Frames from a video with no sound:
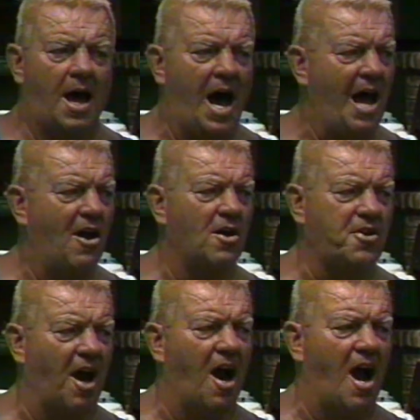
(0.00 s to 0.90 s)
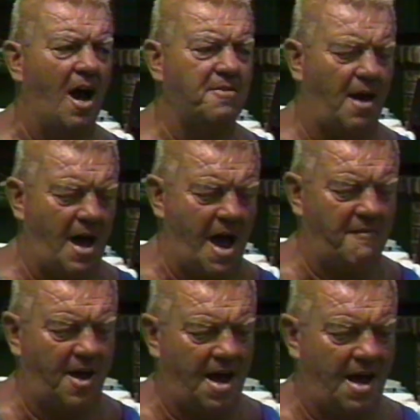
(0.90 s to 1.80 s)
I don't care how I
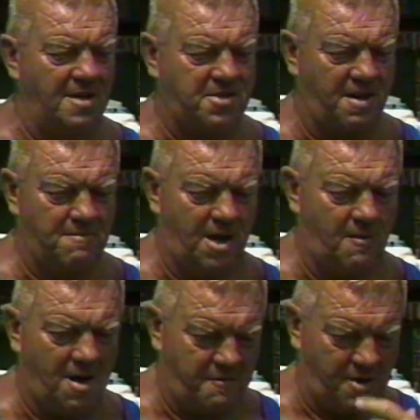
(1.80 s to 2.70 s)
was telling my wife